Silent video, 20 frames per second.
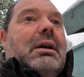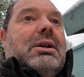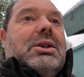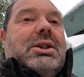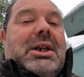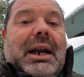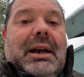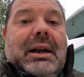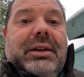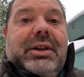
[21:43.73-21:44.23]

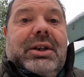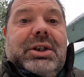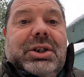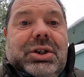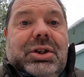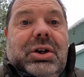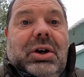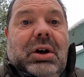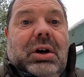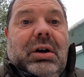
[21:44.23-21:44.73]
tell her the
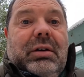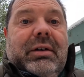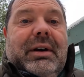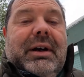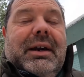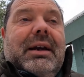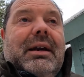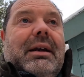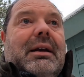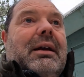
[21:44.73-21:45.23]

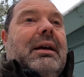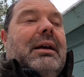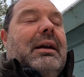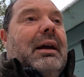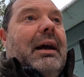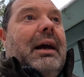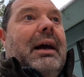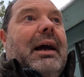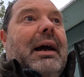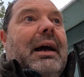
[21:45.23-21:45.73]
story
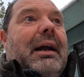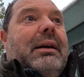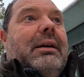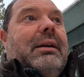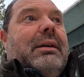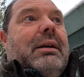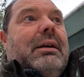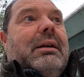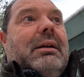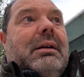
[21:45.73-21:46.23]

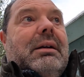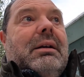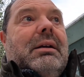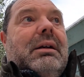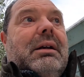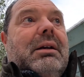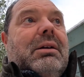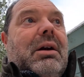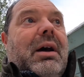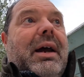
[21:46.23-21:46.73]
and,
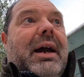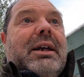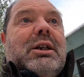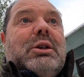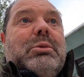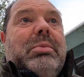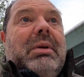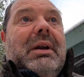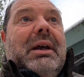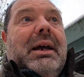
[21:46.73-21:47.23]
you know,
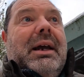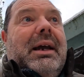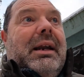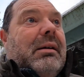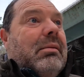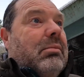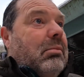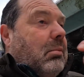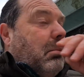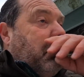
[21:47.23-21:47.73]
explain